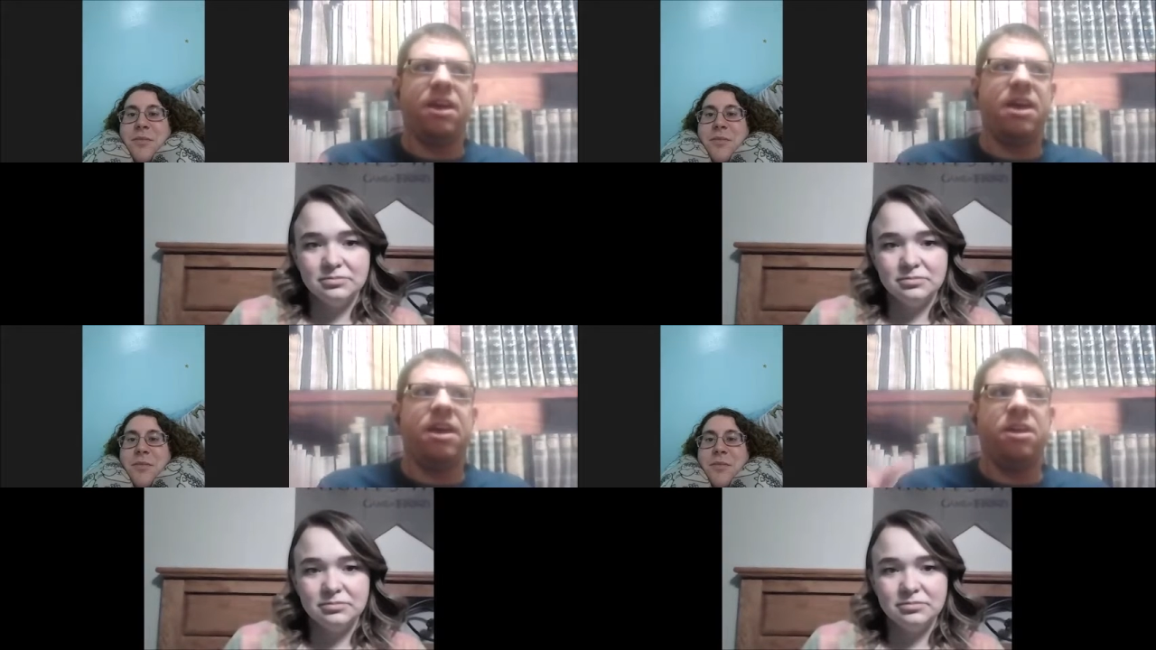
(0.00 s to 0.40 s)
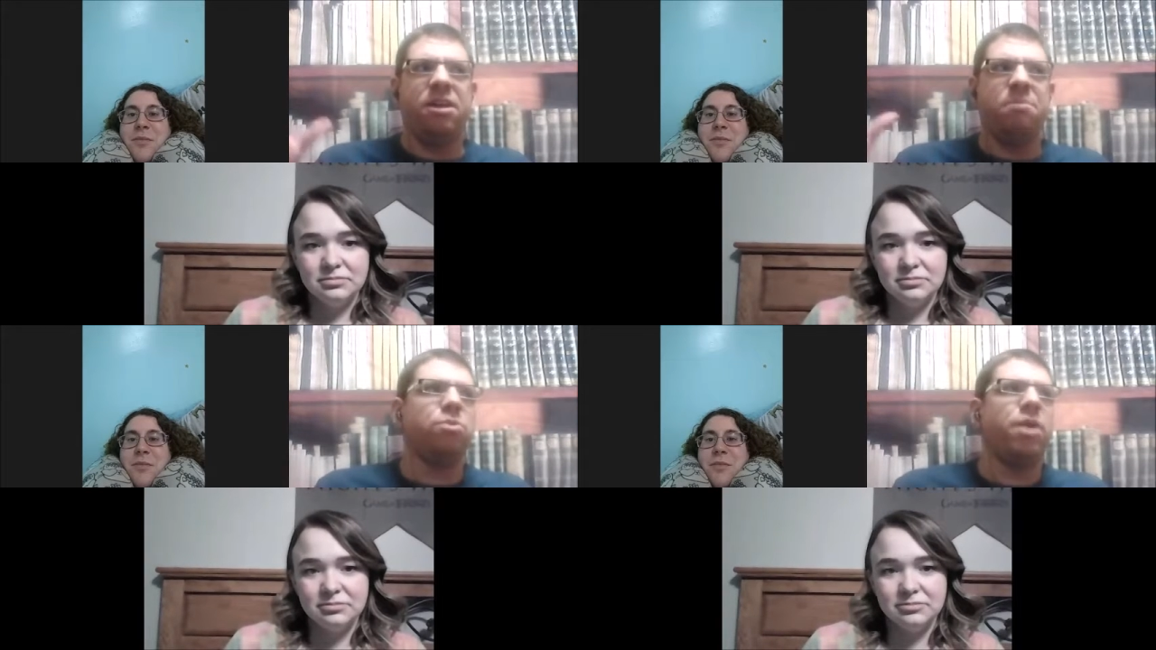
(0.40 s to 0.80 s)

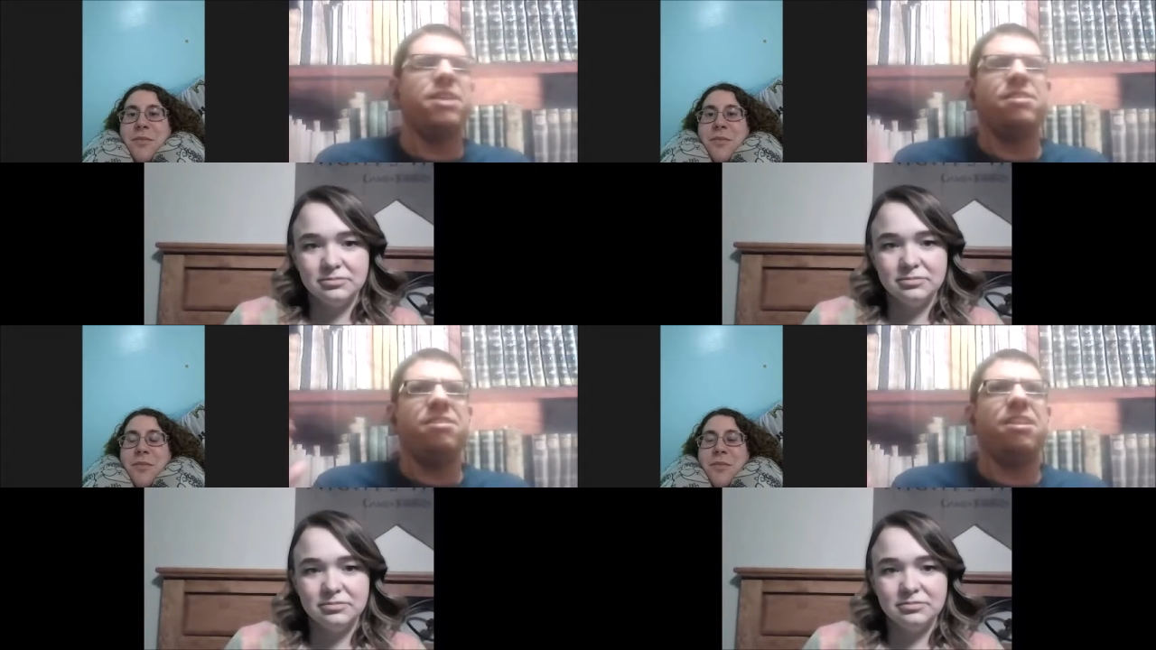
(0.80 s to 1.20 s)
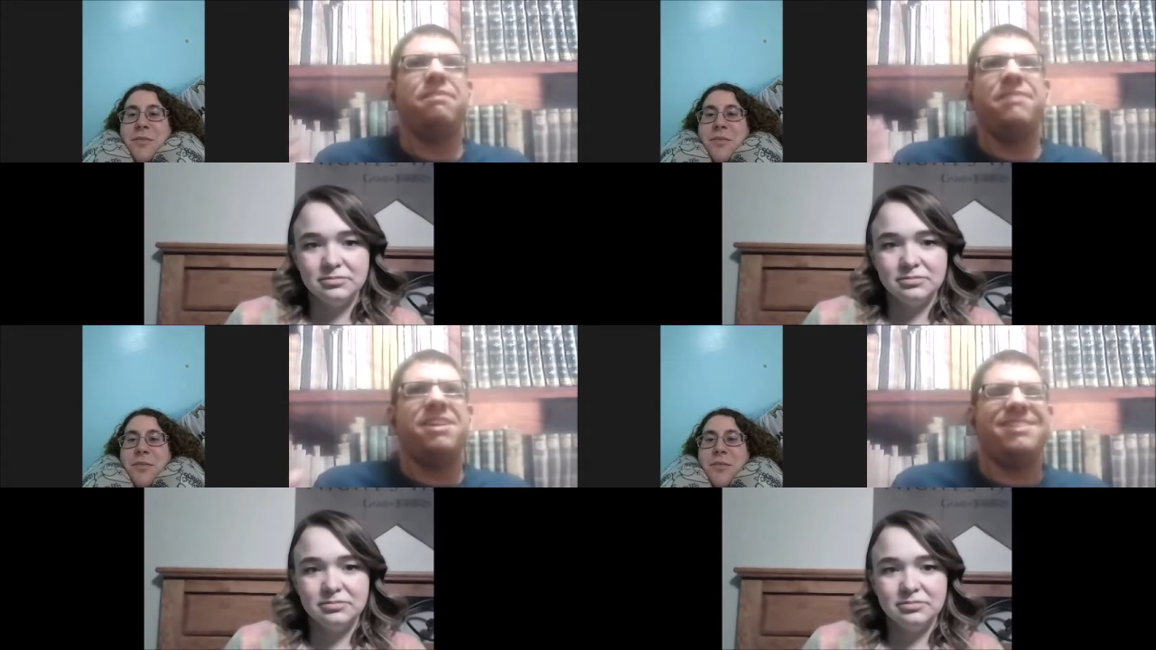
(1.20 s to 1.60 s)
Speaker 1: a great deal
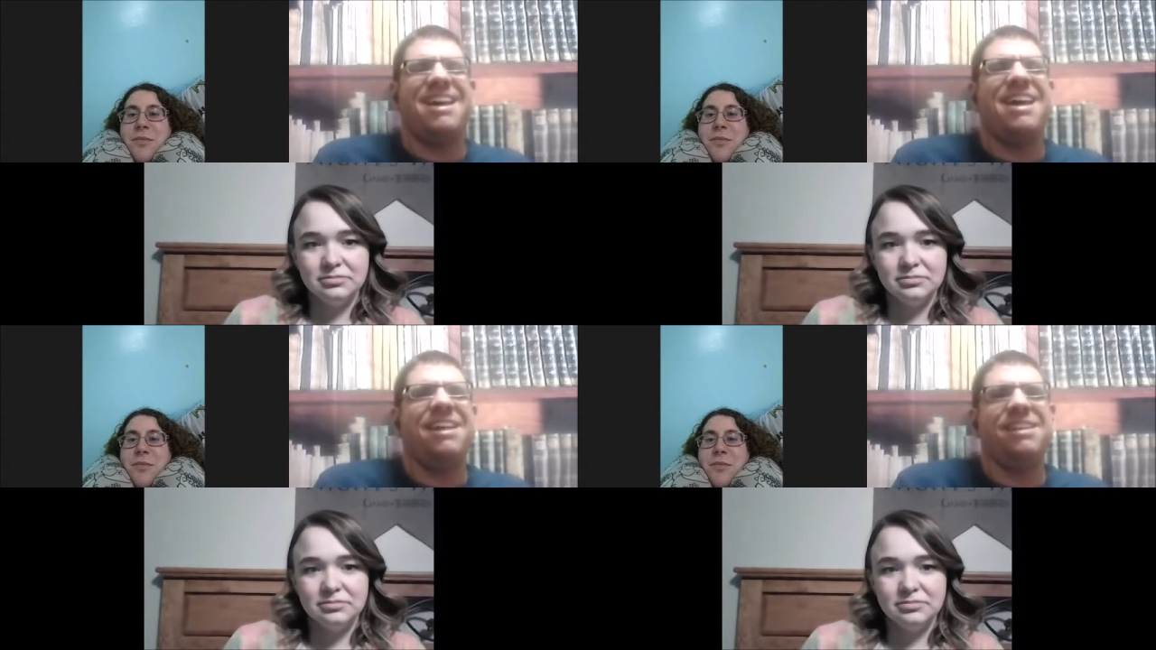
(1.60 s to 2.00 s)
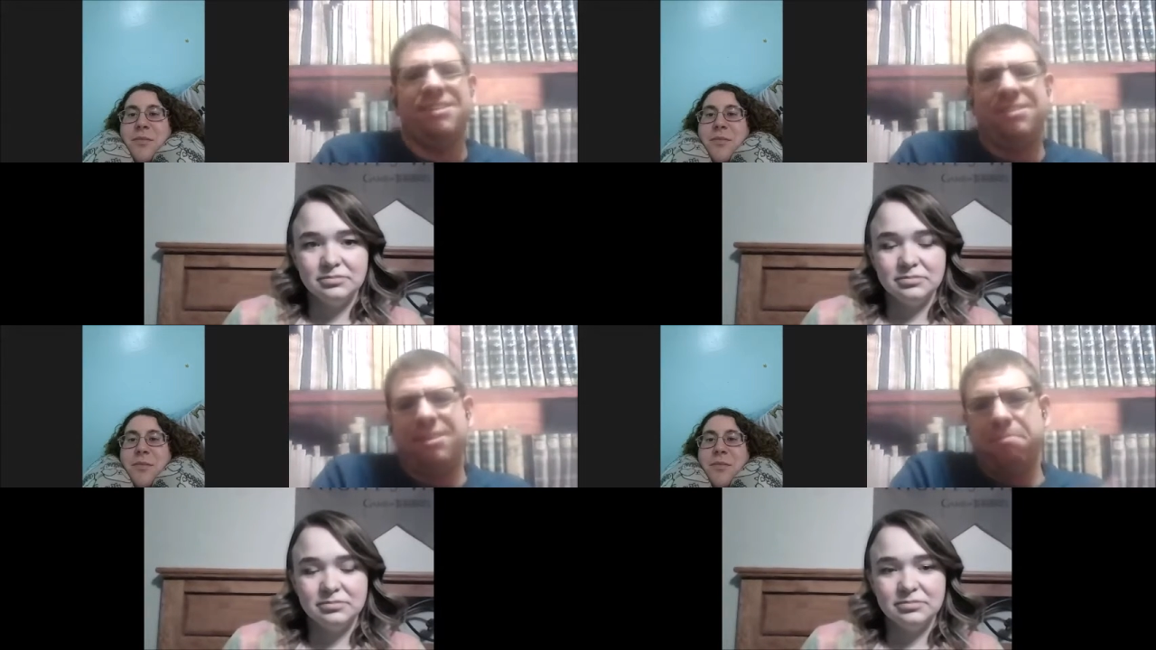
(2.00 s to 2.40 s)
of
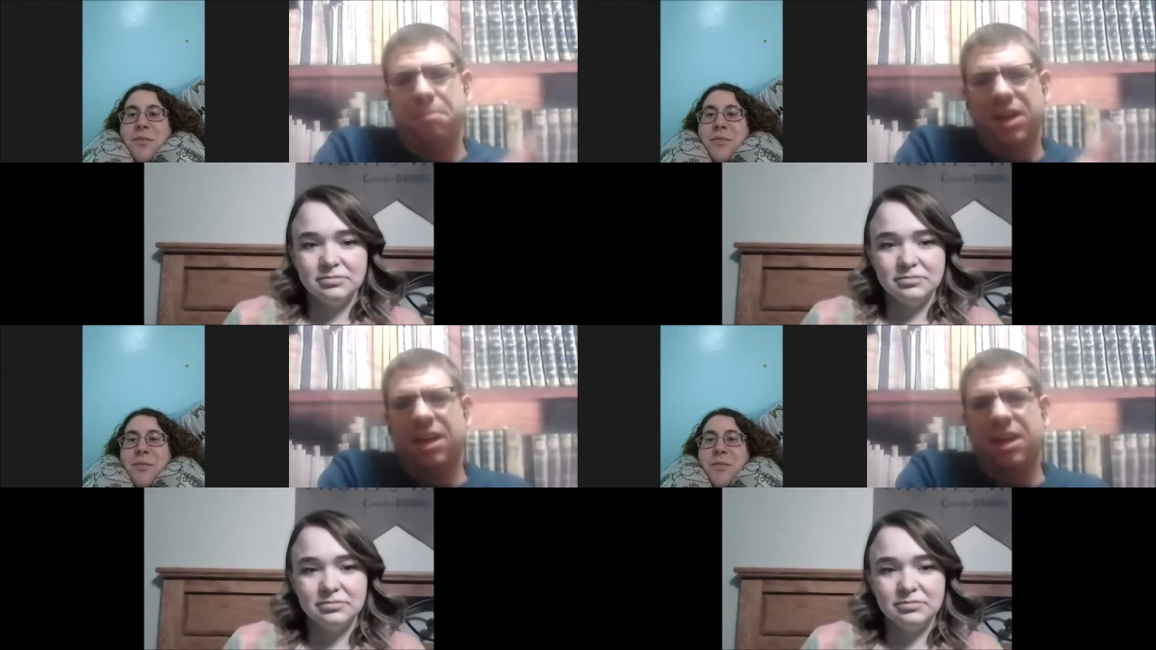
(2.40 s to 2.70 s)
antagonism